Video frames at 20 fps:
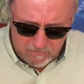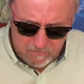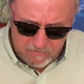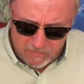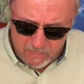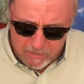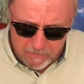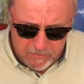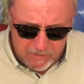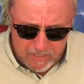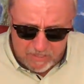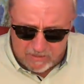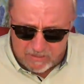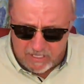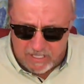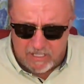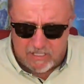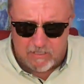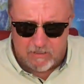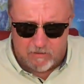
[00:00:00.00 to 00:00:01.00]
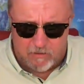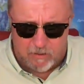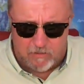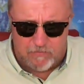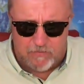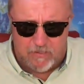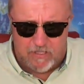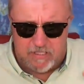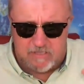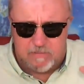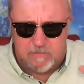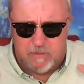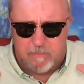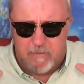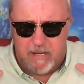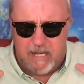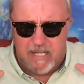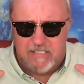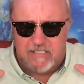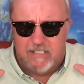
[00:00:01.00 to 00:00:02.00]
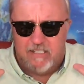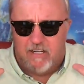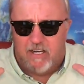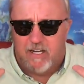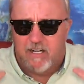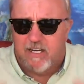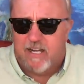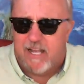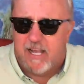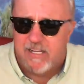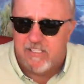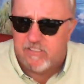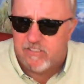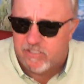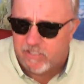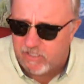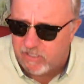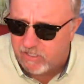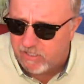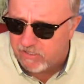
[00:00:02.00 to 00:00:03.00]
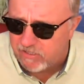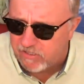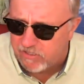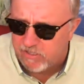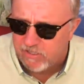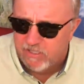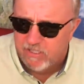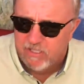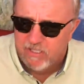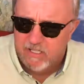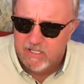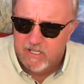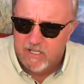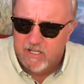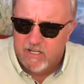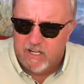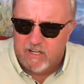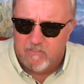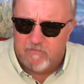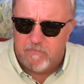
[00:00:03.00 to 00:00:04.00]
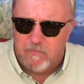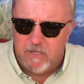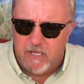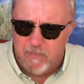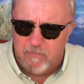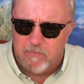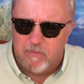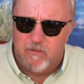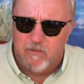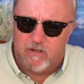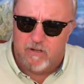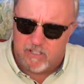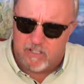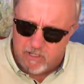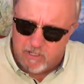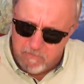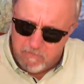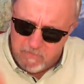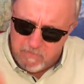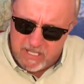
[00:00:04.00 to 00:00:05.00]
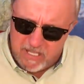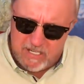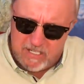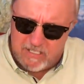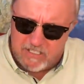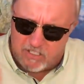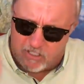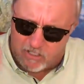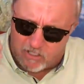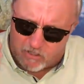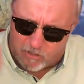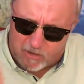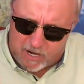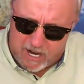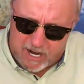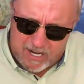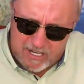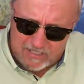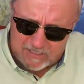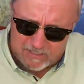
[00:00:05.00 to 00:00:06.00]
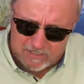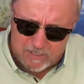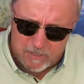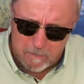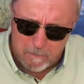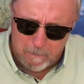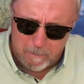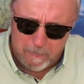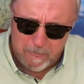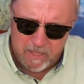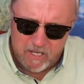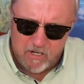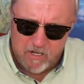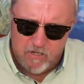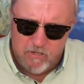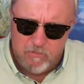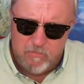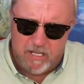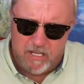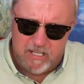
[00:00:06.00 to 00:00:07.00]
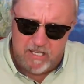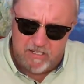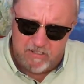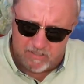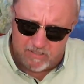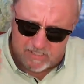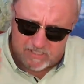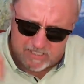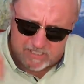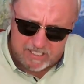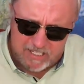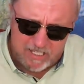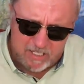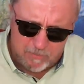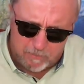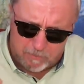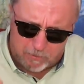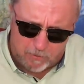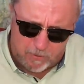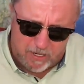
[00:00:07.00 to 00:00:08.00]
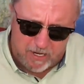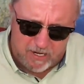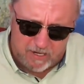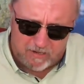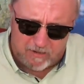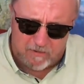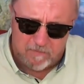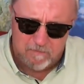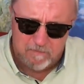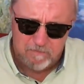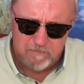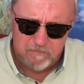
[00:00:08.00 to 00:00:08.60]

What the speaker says: And we thank you, Lord, for this amazing online church of people who are committed to Christ, who intercede in prayer,